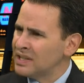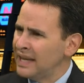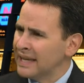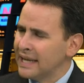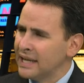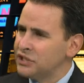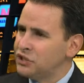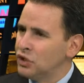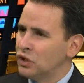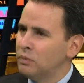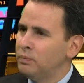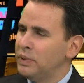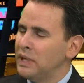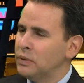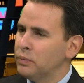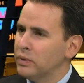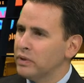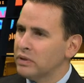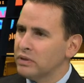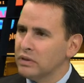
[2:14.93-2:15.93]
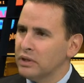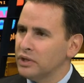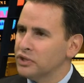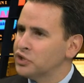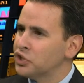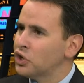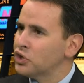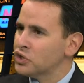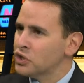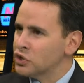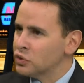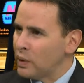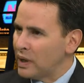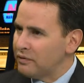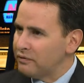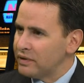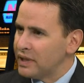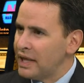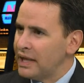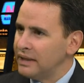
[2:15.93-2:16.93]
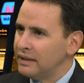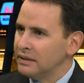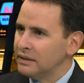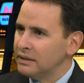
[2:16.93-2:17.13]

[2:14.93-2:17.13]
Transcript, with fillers: and I guess you compete with Church and Dwight for that?